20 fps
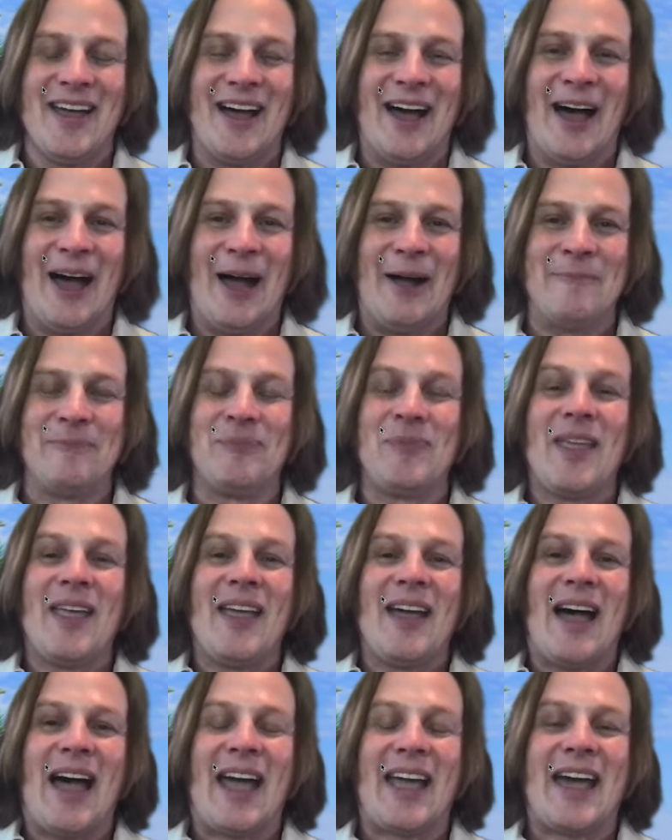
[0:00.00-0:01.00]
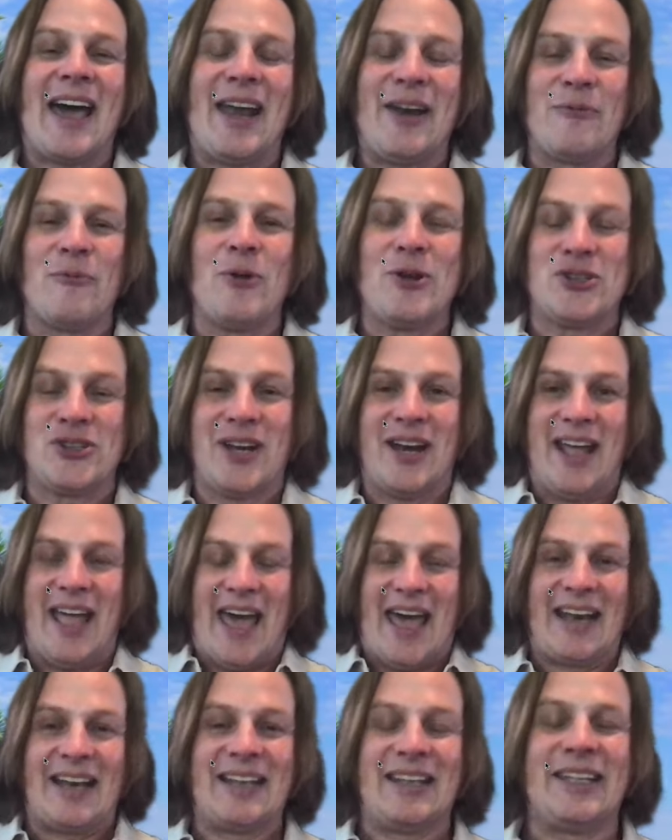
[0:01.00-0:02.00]
Um, I kind of wish that I
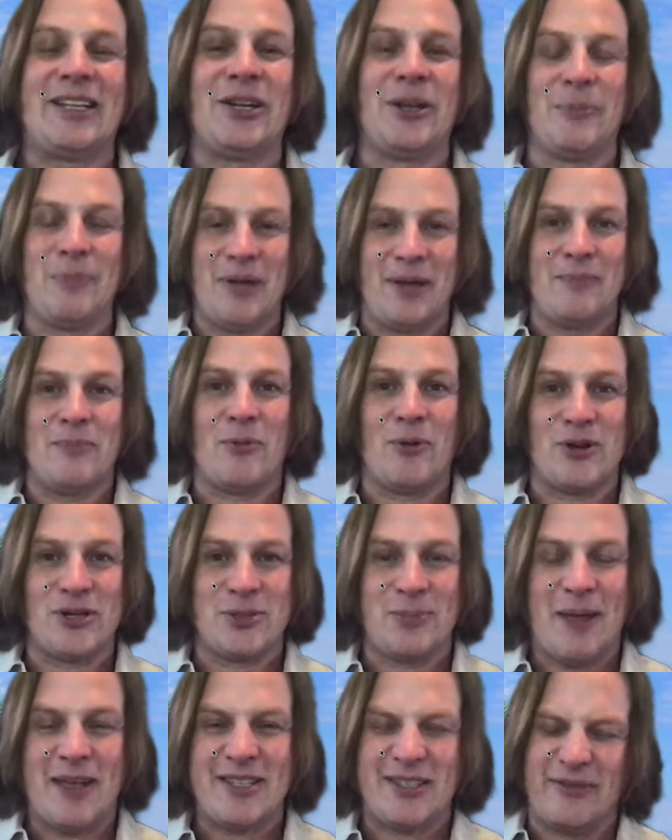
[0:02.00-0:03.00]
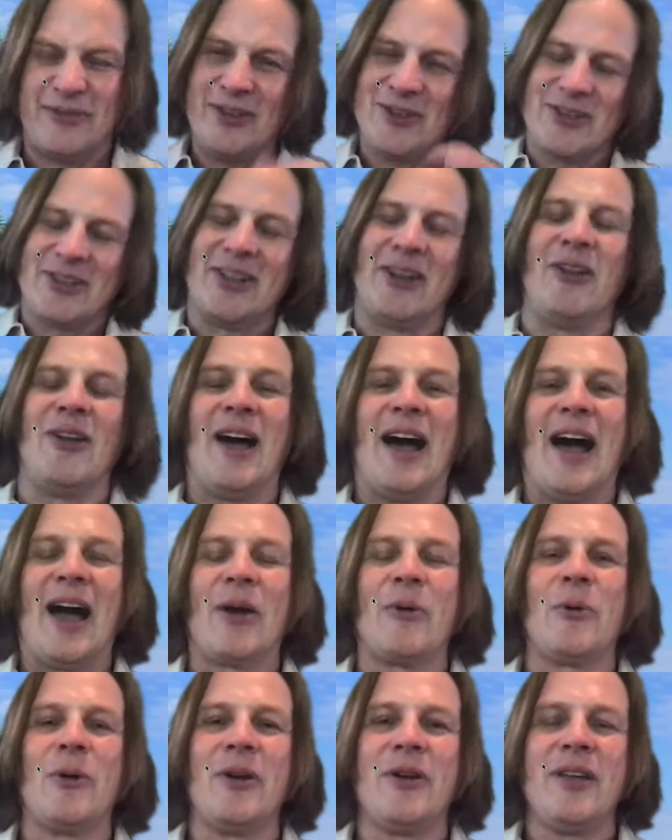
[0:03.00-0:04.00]
had a little bit more space. It feels a little
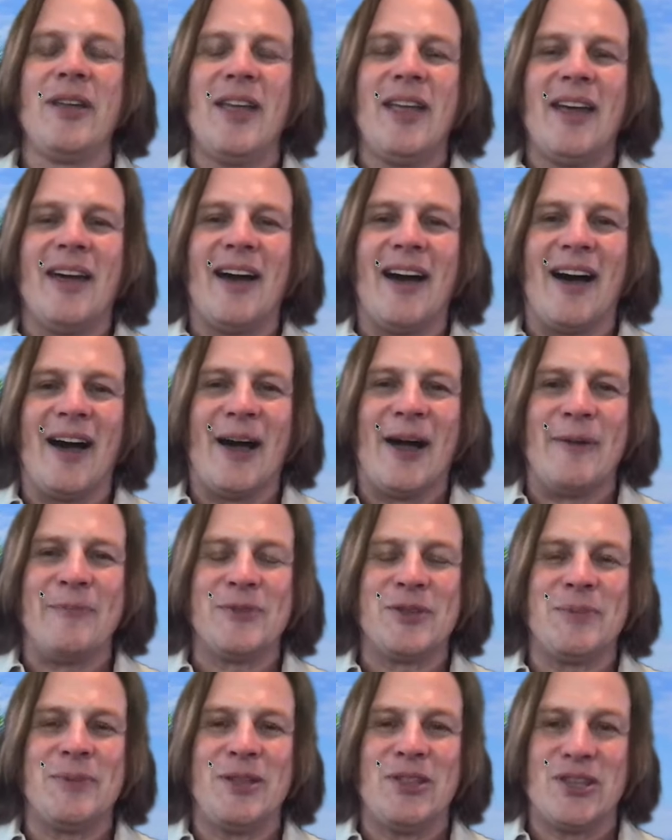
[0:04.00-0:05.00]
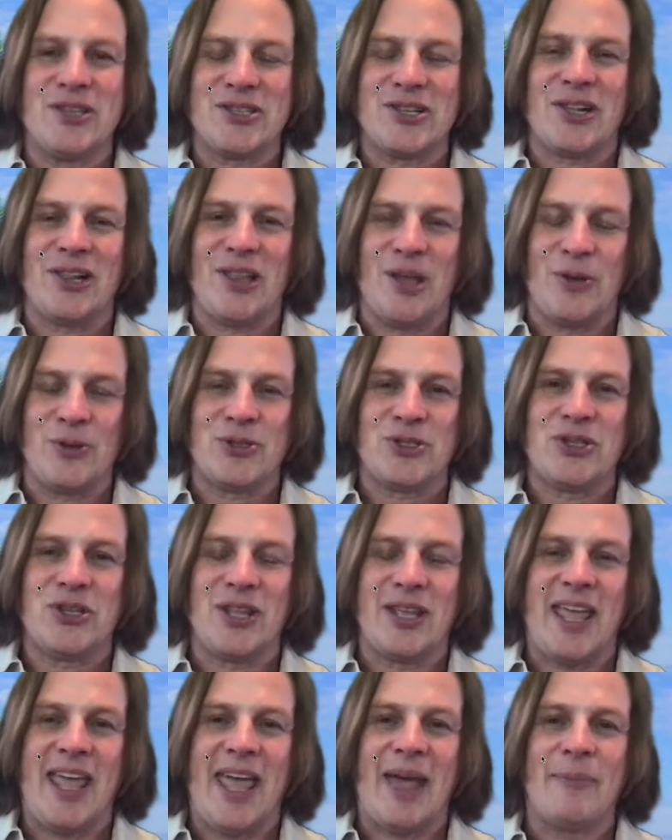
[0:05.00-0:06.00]
awkward um, to be this close to
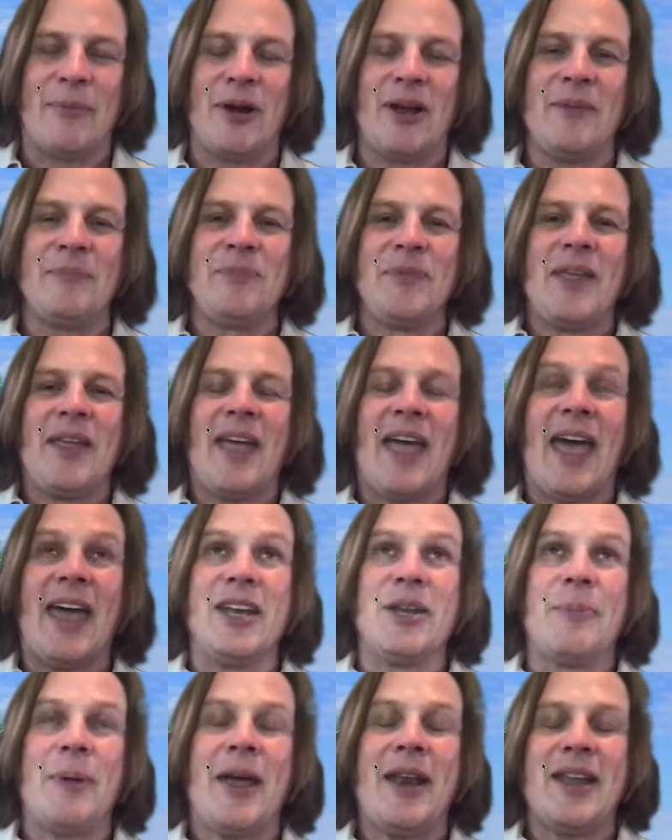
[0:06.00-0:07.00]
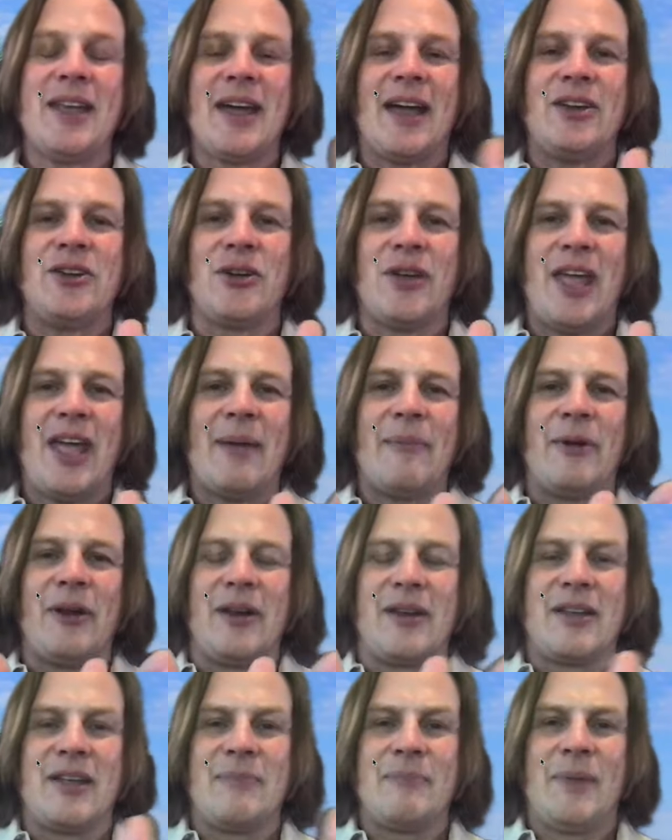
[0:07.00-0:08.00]
the camera. And depending on your camera,
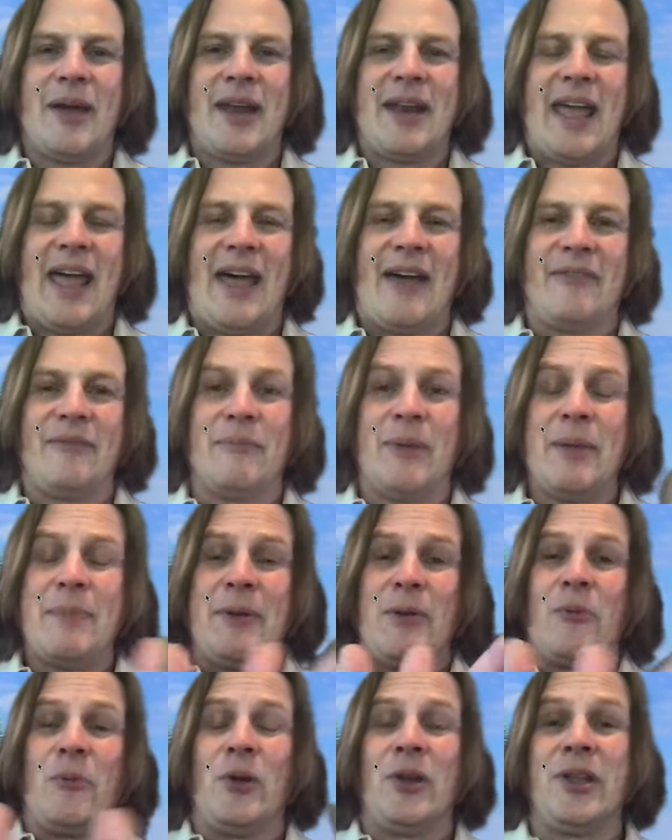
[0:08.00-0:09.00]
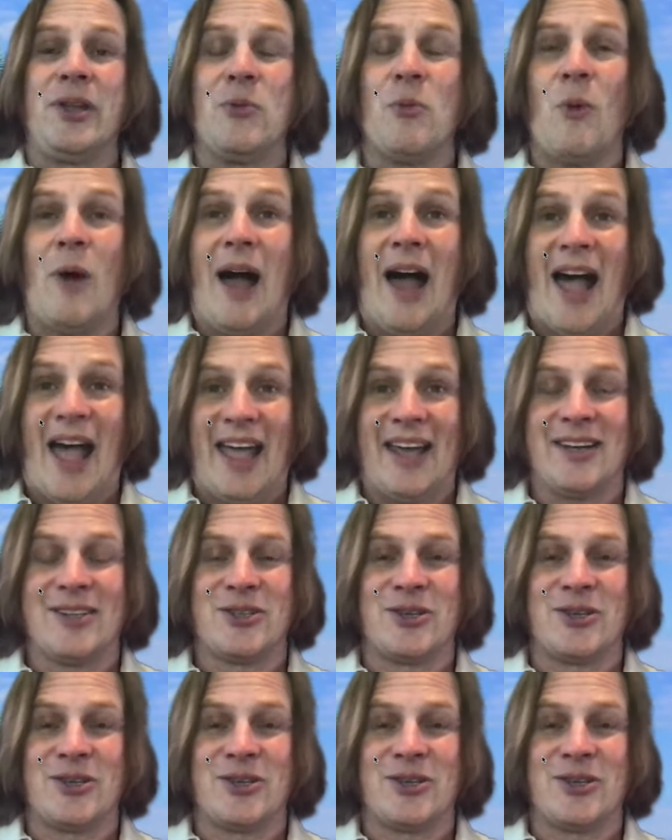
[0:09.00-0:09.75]
it might have might be really wide.